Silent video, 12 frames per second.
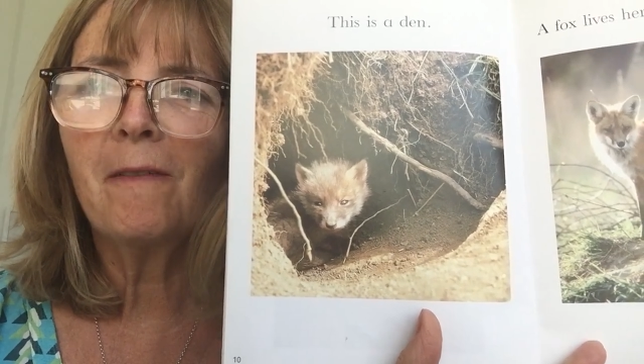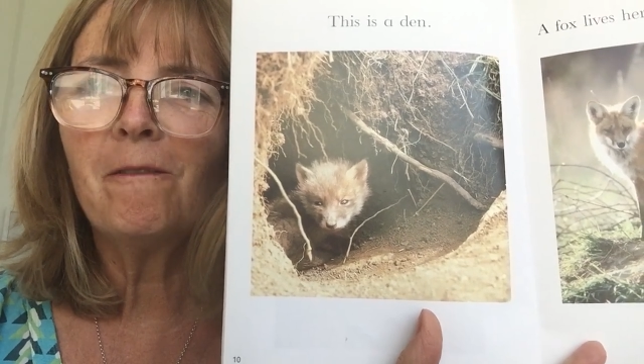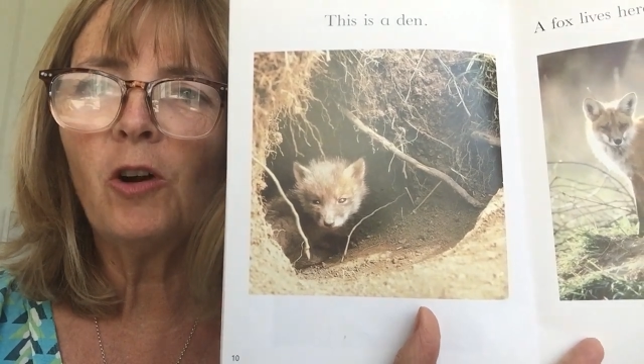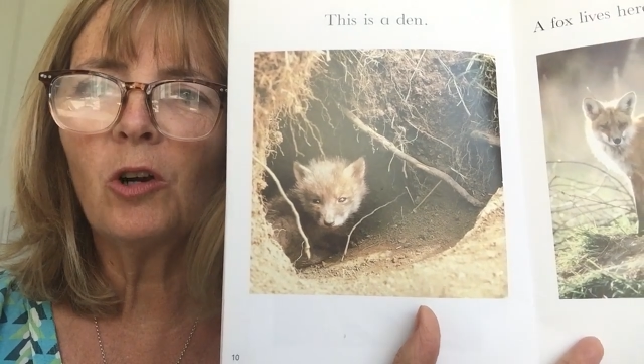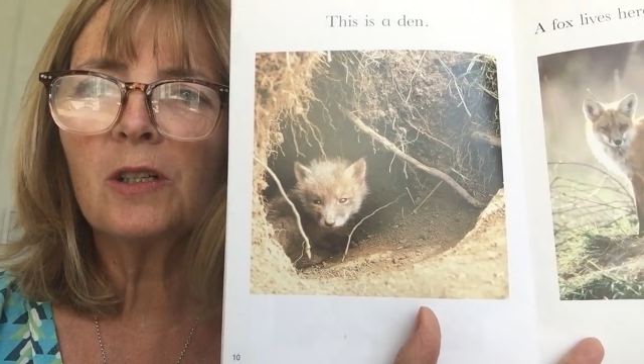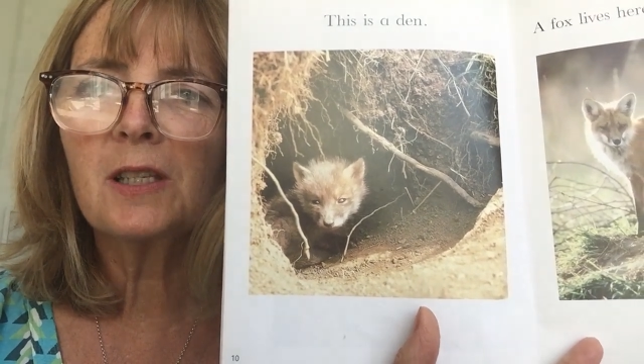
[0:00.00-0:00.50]

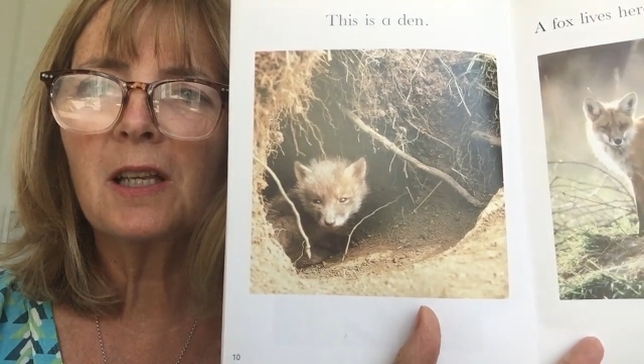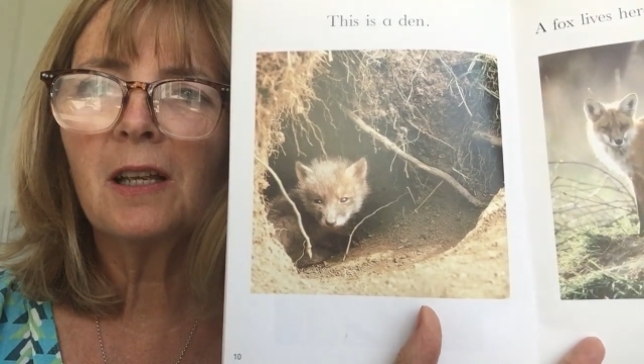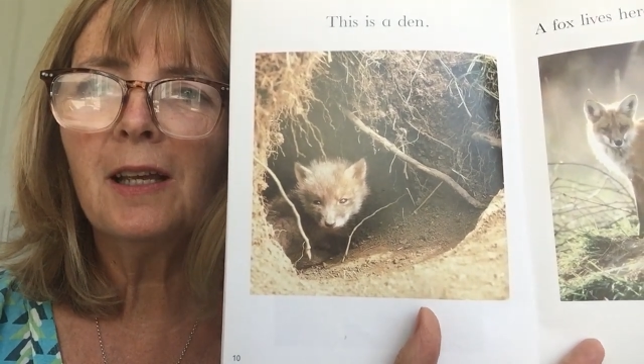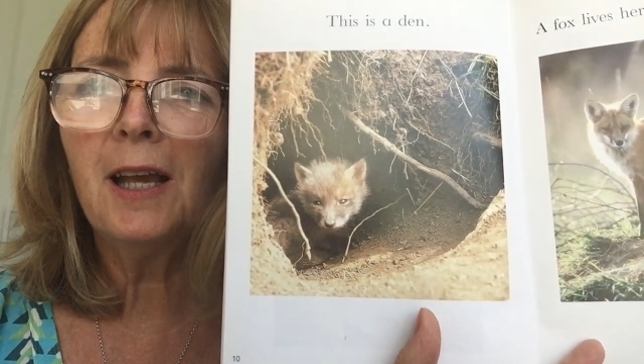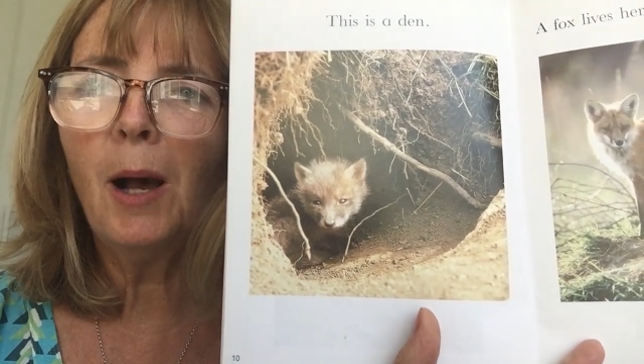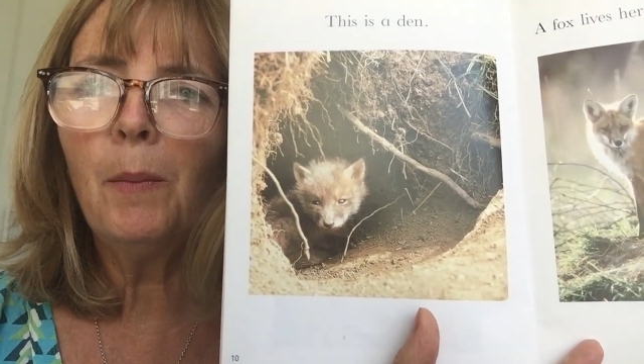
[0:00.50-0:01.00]
Fox
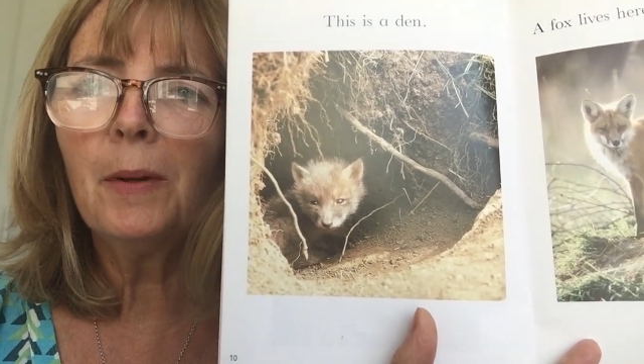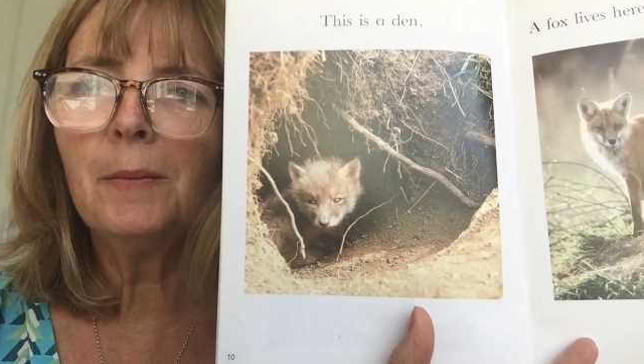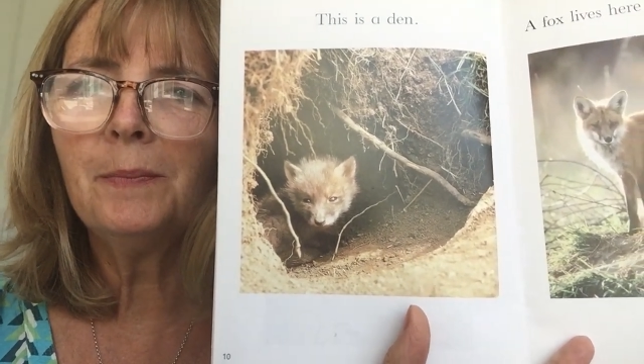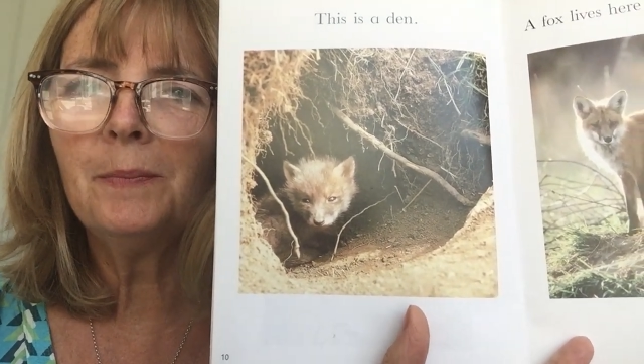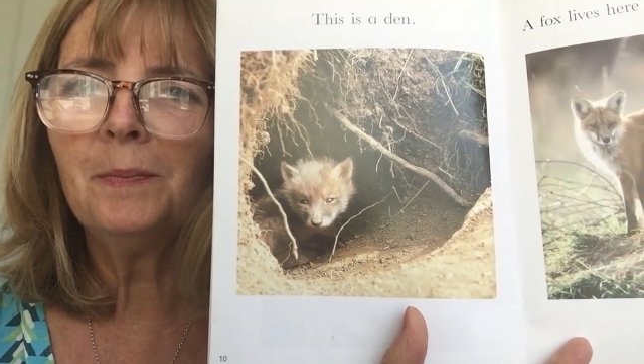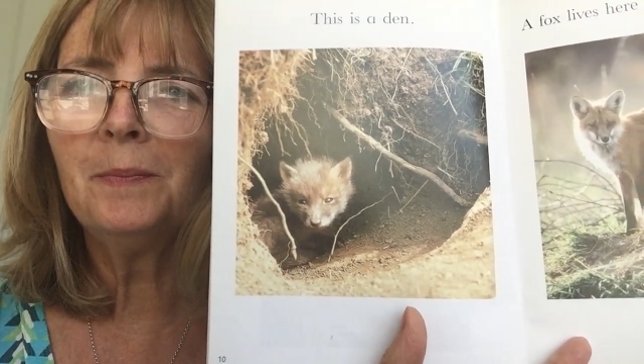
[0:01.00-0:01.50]
cub.
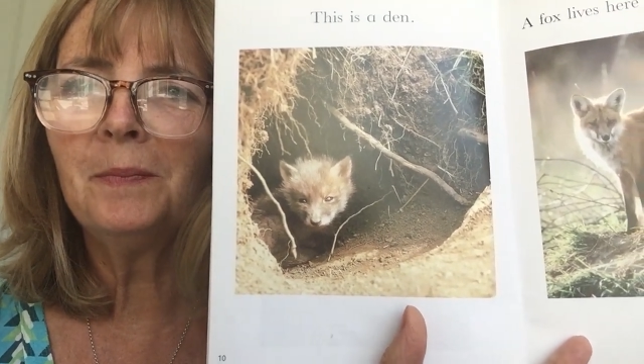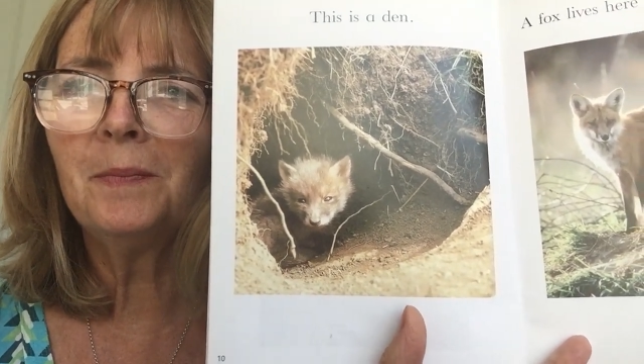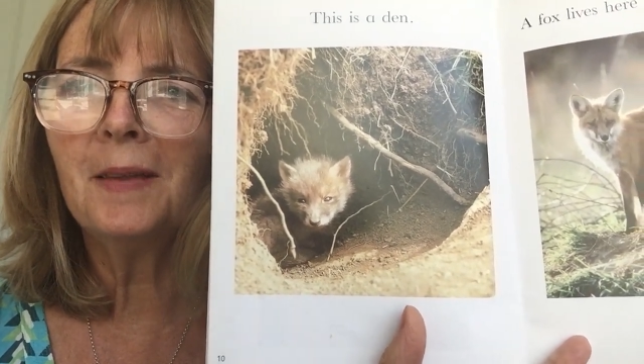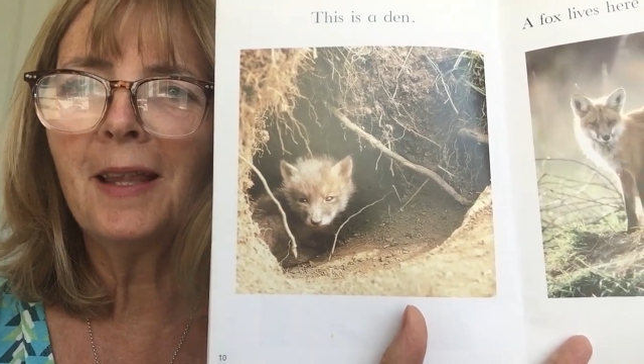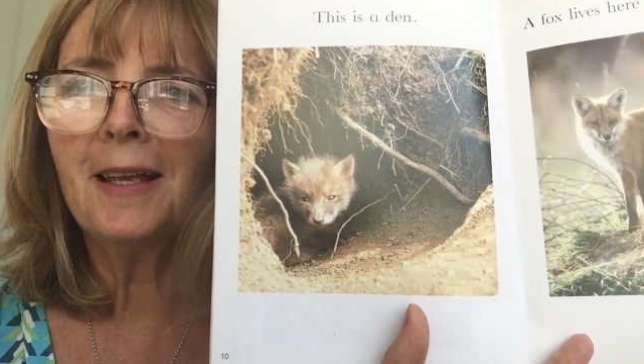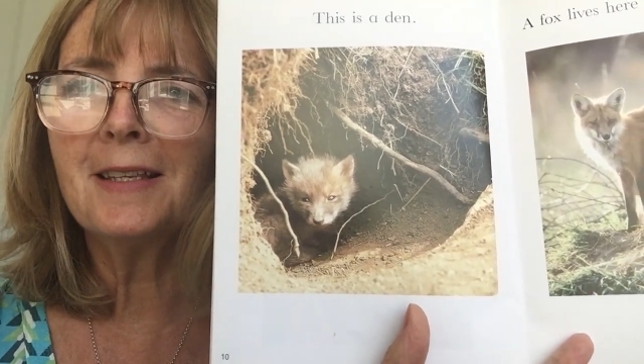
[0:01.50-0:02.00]

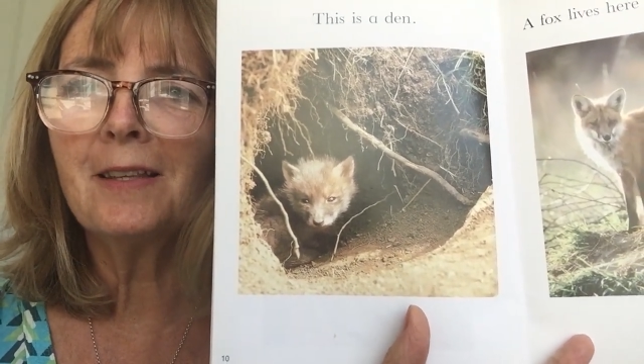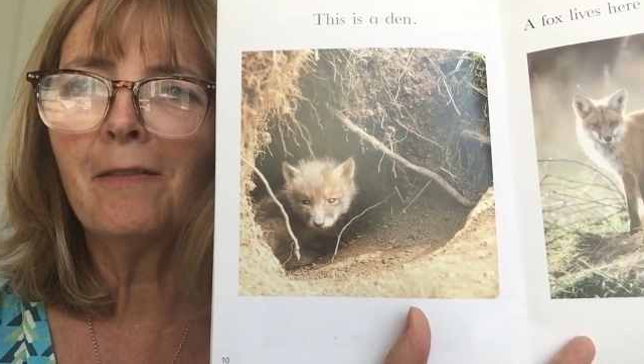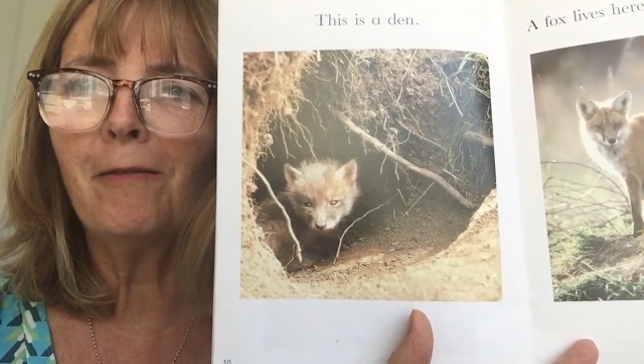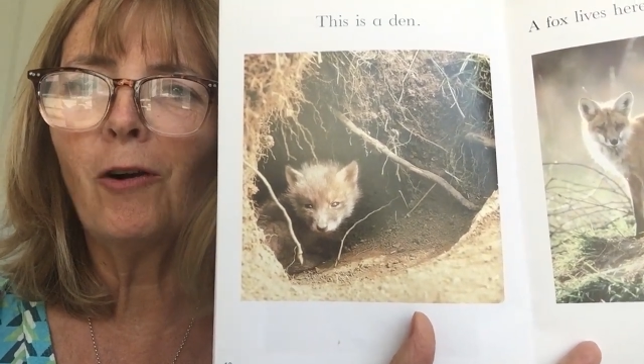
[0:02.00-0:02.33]
There's the